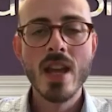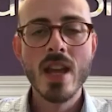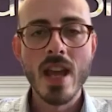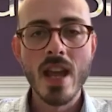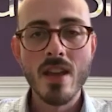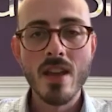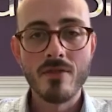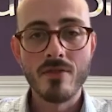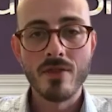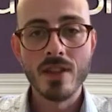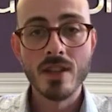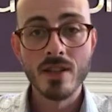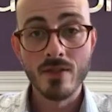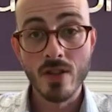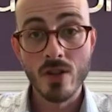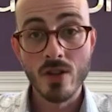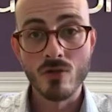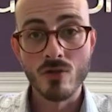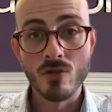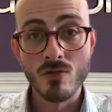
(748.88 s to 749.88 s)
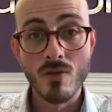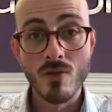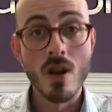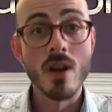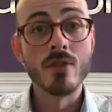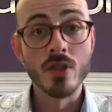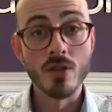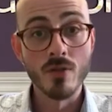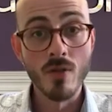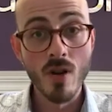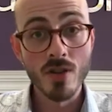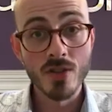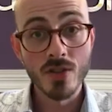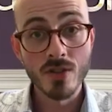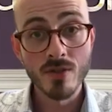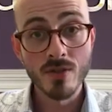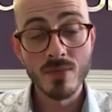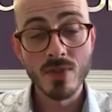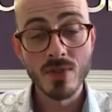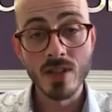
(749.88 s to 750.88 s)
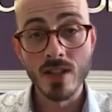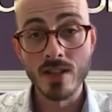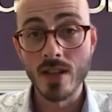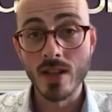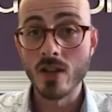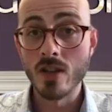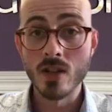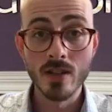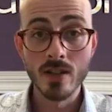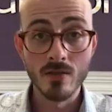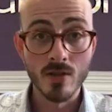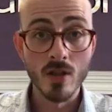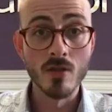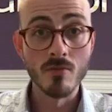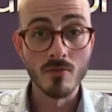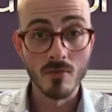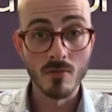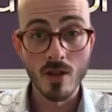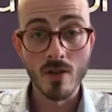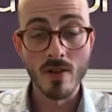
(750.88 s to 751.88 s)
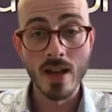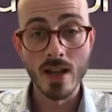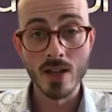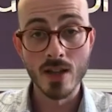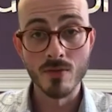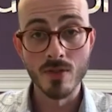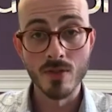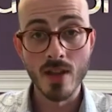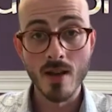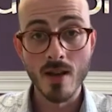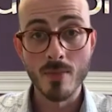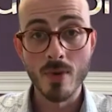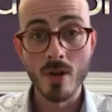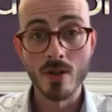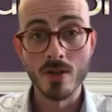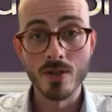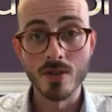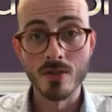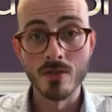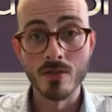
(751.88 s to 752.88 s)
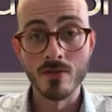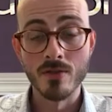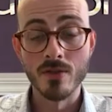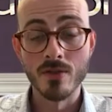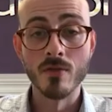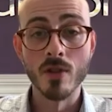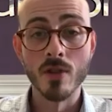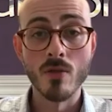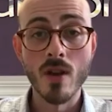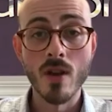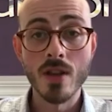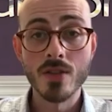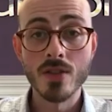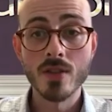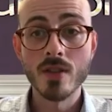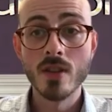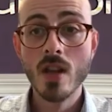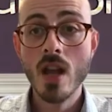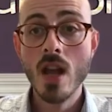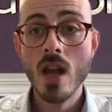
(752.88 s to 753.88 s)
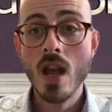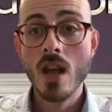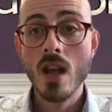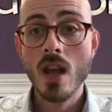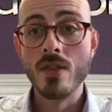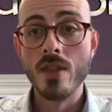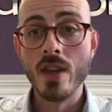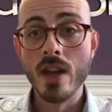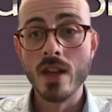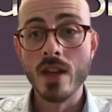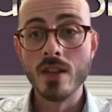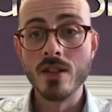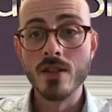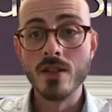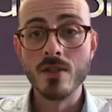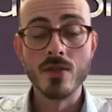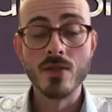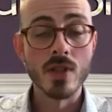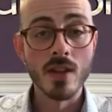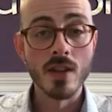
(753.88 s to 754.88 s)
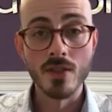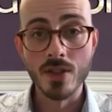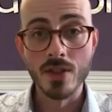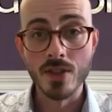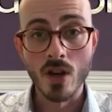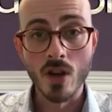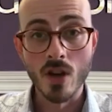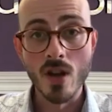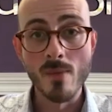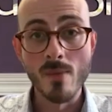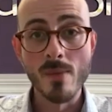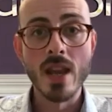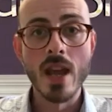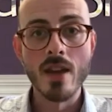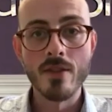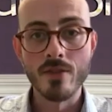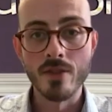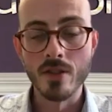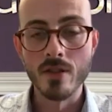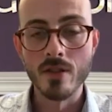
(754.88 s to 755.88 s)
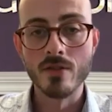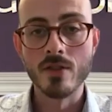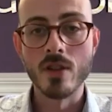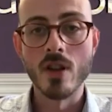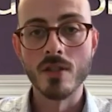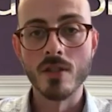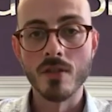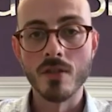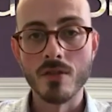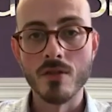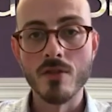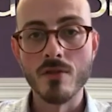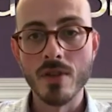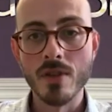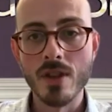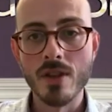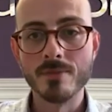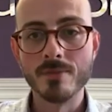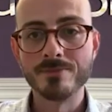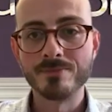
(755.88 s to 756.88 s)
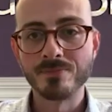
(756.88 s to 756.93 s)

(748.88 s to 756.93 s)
If the individual, after you ask them, says, actually, don't go ahead with that part of the request, then you've saved the time and effort of going through with it.